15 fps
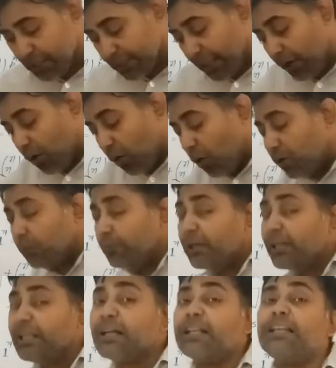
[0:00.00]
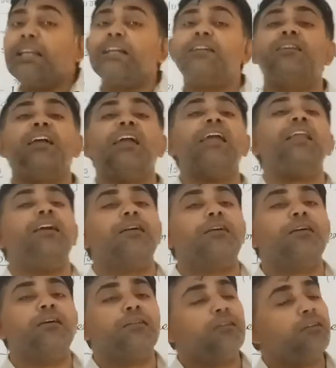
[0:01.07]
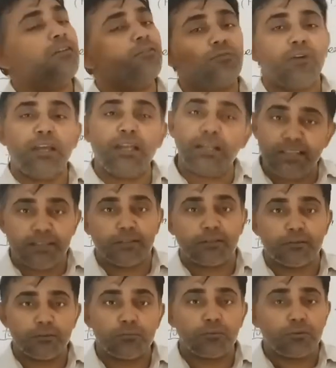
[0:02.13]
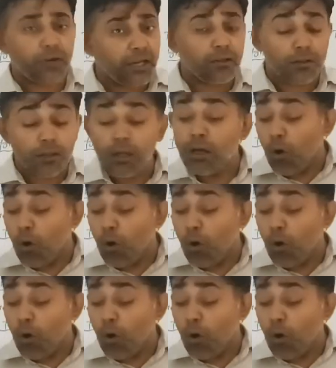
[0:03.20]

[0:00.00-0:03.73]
then automatically tail occur is failure, right?